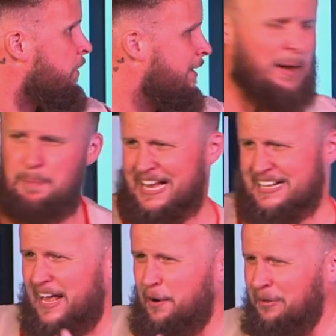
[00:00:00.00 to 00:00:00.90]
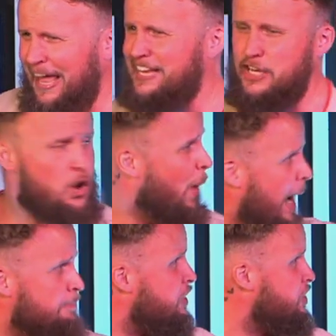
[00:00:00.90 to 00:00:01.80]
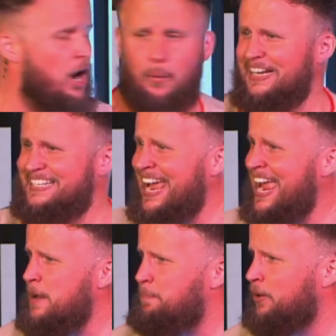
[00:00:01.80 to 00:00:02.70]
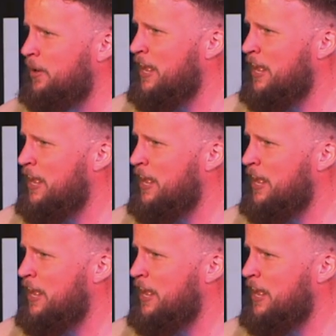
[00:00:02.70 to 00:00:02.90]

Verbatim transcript: Not because I don't like you. I'm just going deep.